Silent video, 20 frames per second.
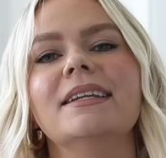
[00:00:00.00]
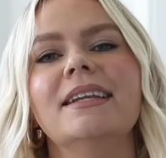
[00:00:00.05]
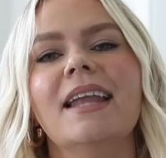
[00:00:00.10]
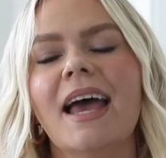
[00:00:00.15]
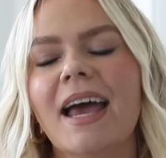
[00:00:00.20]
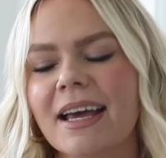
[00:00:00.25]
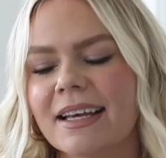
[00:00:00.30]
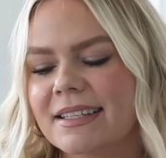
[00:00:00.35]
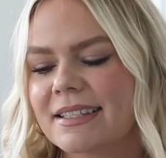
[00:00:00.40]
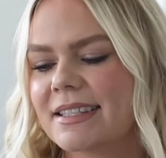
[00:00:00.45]

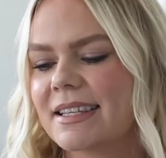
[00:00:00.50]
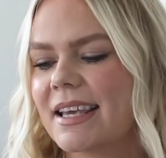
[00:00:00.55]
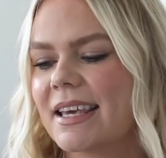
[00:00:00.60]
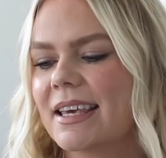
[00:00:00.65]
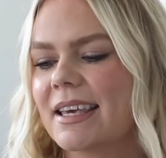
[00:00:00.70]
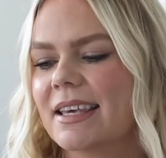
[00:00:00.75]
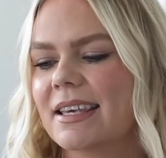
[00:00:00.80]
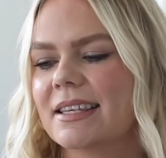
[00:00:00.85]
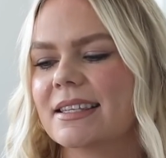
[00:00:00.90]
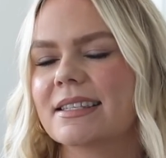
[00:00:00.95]
Next
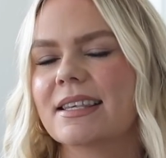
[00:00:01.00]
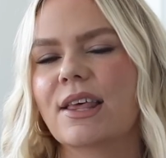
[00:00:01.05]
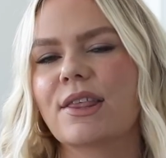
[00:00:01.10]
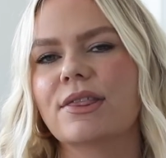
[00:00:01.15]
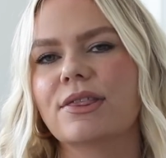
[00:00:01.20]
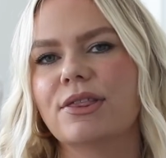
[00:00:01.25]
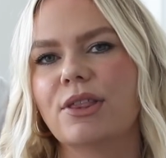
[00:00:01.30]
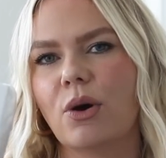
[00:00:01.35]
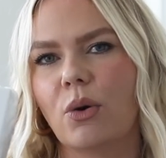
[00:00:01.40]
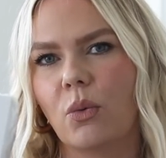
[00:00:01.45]
is
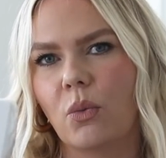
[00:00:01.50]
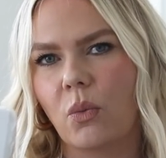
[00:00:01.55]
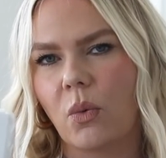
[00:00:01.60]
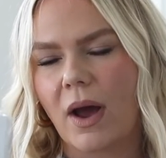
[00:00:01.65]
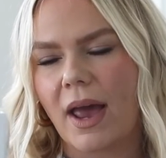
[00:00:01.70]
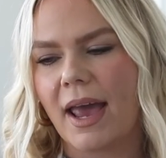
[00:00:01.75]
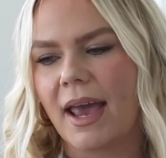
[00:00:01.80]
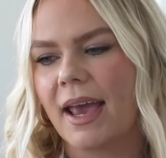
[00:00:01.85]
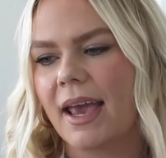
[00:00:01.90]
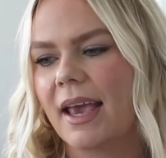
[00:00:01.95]
the
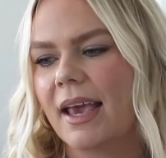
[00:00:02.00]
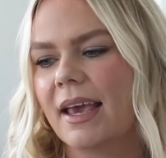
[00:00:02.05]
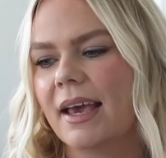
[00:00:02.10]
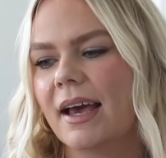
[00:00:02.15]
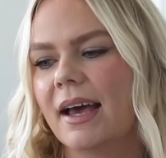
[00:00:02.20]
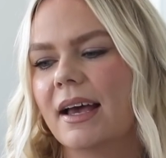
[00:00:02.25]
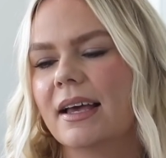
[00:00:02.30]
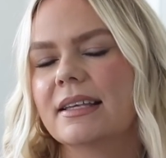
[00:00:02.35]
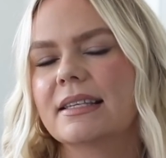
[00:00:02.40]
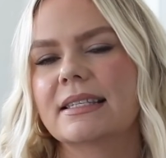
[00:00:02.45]

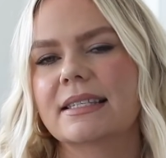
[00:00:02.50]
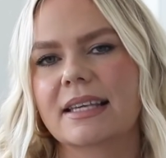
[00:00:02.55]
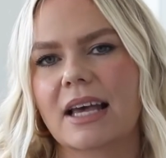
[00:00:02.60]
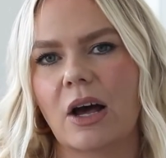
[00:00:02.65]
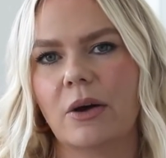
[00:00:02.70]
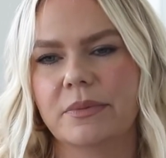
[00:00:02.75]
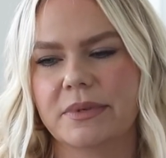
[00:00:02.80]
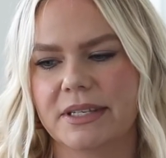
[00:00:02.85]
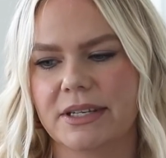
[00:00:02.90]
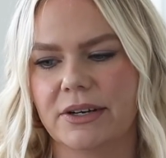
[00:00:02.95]
Whey
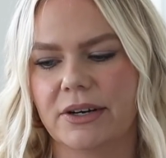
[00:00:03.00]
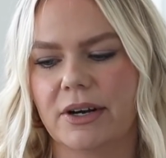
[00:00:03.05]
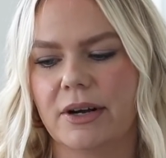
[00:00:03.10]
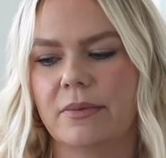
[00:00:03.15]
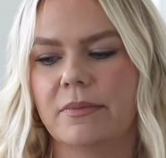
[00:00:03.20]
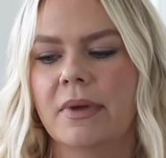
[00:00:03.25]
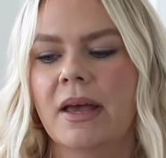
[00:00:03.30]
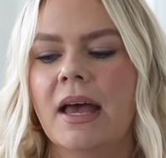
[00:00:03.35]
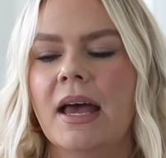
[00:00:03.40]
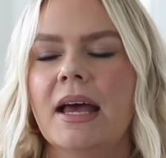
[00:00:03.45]
Scalp
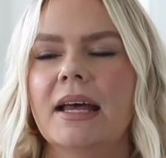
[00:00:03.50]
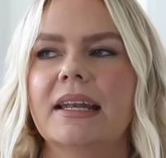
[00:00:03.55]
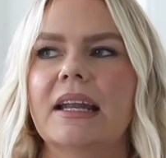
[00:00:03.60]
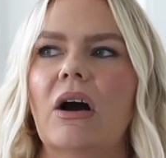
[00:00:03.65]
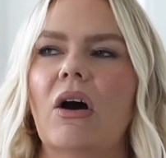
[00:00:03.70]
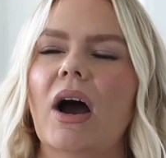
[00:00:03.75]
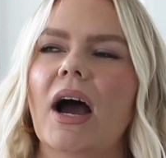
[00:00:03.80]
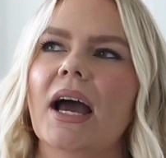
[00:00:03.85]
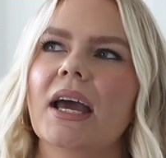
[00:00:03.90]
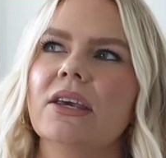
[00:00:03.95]
Serum.
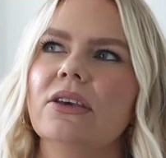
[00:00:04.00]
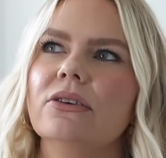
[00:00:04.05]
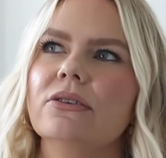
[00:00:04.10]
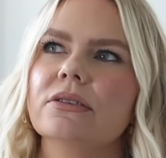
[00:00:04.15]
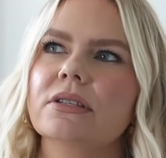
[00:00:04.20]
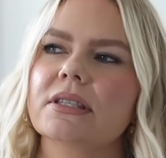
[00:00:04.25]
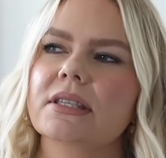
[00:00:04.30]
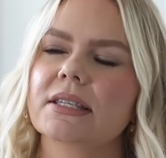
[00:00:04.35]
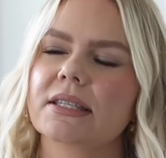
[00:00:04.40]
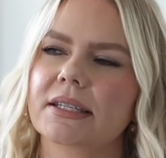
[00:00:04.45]
Now I
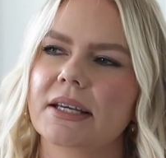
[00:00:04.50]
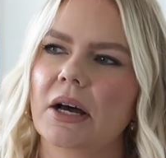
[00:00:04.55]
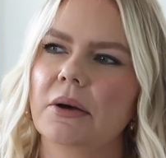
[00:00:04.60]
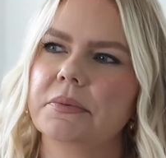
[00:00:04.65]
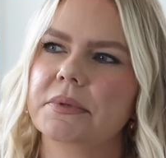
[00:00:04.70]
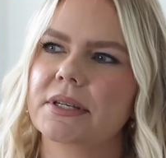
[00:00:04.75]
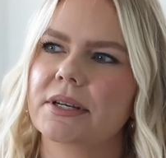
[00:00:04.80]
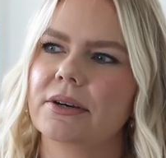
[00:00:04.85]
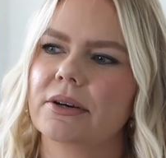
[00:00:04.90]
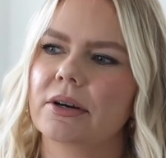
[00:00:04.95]
use the
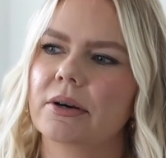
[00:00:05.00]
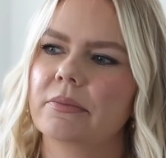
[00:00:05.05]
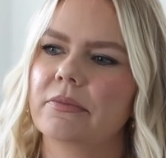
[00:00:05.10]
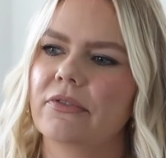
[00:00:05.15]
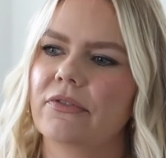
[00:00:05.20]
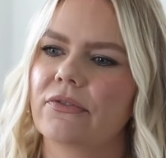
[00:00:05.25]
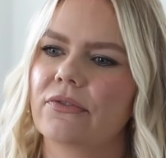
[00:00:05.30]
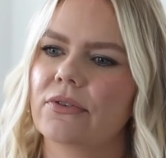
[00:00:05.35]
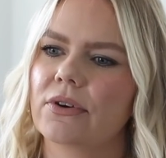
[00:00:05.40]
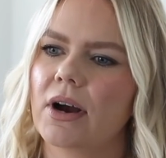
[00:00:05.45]
scalp serum
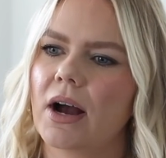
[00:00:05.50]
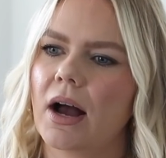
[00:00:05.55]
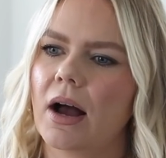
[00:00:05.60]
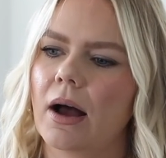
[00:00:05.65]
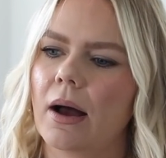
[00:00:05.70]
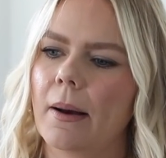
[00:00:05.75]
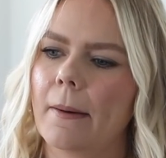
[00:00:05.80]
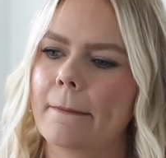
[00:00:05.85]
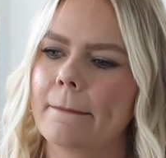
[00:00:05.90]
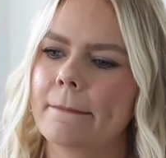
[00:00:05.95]

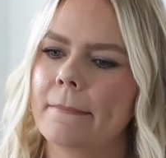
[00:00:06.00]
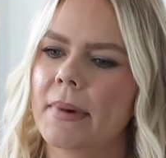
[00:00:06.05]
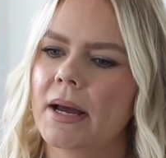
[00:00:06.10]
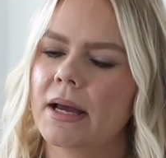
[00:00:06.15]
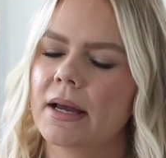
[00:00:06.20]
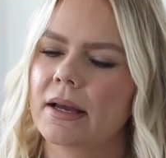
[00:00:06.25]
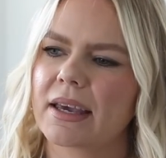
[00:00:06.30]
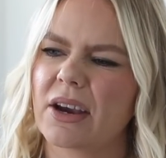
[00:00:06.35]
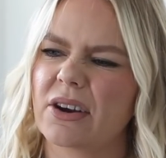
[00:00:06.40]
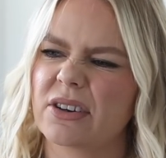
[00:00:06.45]
from
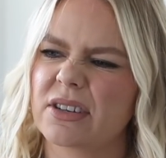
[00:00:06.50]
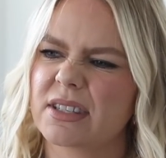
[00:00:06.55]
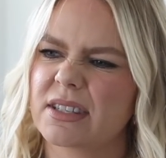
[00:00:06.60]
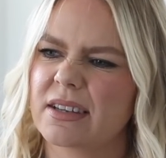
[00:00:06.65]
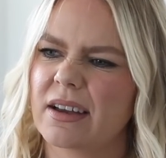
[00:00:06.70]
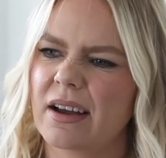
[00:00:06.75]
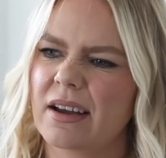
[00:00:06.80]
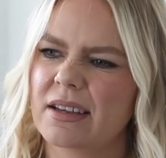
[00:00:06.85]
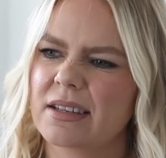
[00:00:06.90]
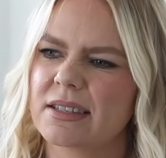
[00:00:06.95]

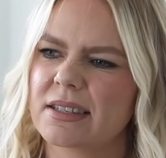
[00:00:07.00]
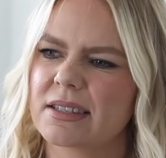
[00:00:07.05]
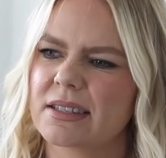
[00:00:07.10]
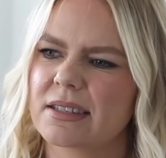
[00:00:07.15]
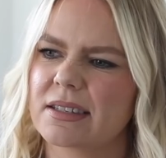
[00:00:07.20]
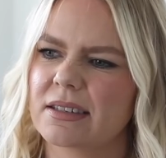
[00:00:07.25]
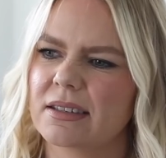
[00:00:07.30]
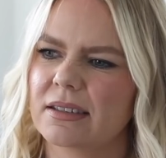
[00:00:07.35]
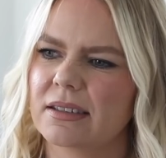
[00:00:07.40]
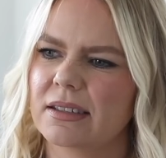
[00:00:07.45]

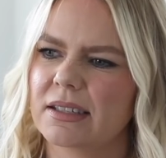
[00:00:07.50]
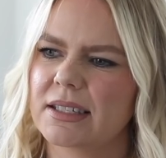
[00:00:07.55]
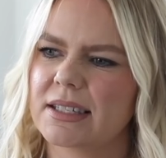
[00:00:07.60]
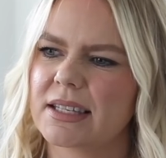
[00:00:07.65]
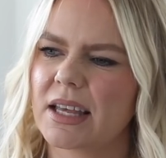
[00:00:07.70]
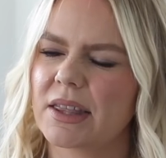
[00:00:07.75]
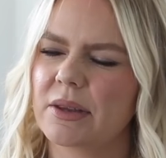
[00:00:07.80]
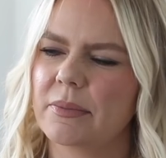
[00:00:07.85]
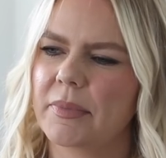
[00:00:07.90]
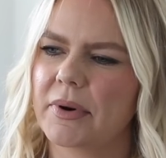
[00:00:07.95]
Kerastase. Is
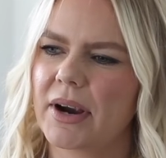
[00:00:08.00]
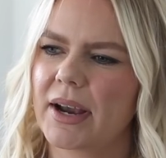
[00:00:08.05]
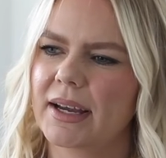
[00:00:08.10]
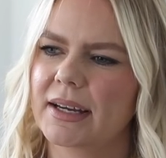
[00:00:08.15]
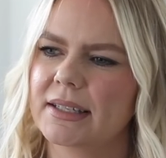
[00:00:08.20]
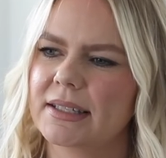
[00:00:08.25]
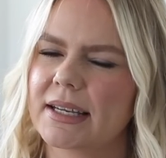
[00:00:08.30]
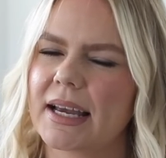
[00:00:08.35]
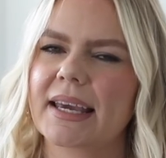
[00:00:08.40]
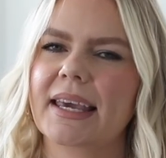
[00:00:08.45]
that the
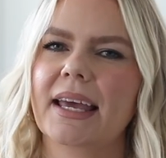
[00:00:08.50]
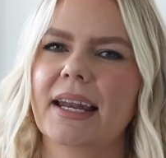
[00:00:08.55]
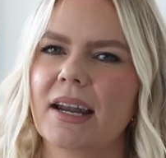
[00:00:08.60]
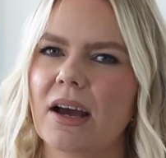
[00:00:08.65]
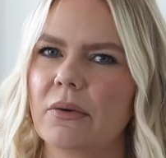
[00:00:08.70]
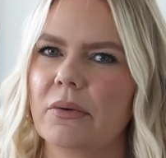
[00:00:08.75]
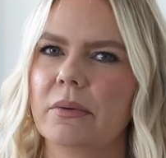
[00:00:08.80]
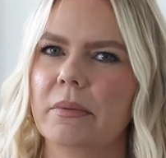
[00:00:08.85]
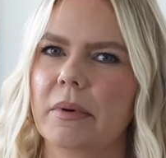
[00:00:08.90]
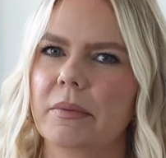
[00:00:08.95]
brand? I
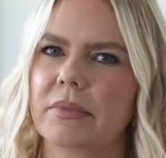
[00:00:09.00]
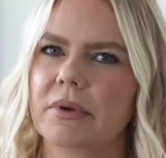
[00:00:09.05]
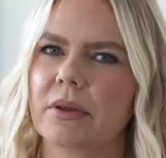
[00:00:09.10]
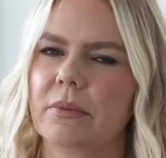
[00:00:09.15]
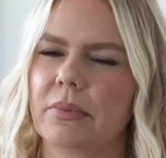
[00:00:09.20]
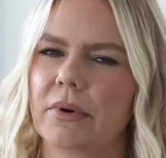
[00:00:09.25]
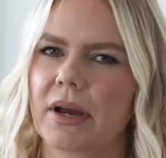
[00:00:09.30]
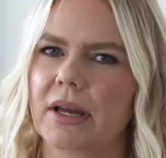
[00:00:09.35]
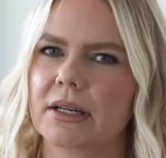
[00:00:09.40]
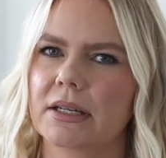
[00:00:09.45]
cannot remember the
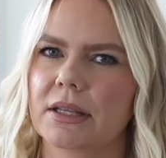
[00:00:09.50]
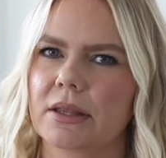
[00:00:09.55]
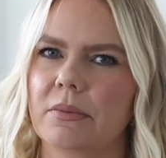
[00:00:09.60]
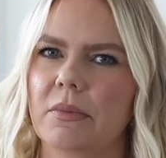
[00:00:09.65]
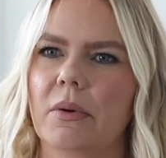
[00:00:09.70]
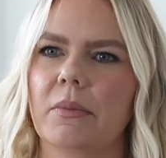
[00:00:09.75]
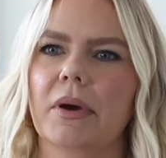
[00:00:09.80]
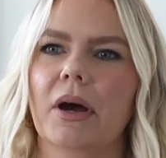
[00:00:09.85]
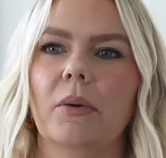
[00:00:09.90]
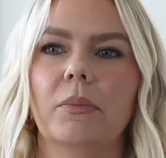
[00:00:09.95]
brand at the
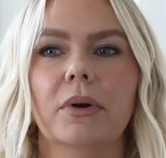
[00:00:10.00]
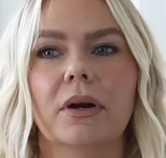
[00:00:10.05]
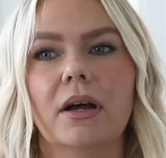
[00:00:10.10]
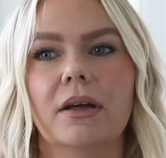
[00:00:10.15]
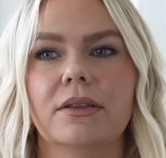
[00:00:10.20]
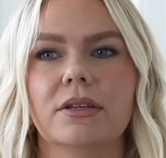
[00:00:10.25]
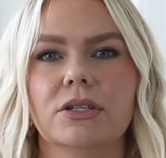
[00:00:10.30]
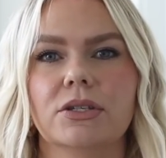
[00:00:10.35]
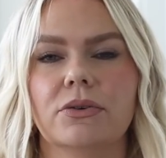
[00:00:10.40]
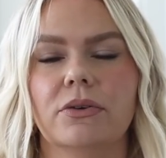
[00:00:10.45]
moment. I'll put it
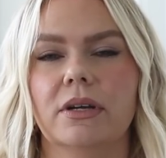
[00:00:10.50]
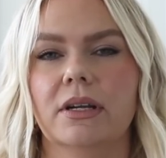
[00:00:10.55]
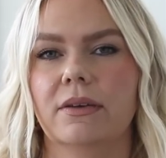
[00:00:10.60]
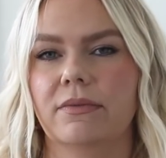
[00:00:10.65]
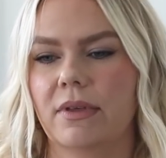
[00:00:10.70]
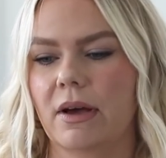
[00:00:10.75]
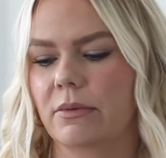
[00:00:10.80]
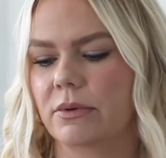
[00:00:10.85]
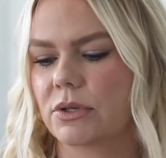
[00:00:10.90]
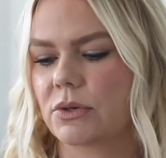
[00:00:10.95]
on the screen
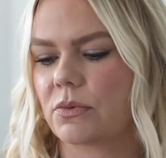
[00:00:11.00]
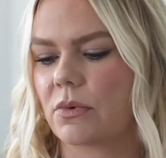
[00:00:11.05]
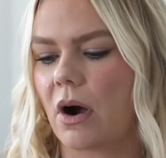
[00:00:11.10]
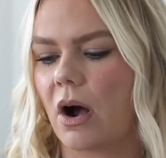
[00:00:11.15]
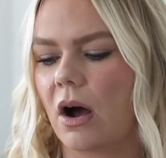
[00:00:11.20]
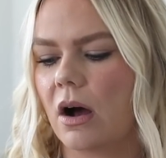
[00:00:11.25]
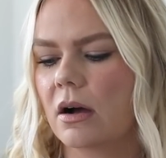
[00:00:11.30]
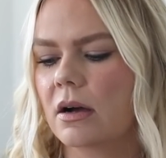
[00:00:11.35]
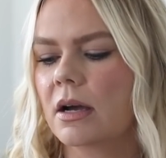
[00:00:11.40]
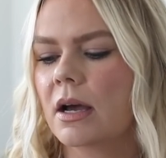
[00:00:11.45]
if that was
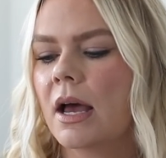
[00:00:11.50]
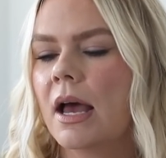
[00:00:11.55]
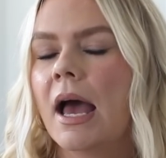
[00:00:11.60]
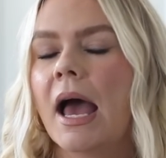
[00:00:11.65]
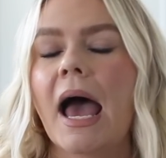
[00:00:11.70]
wrong.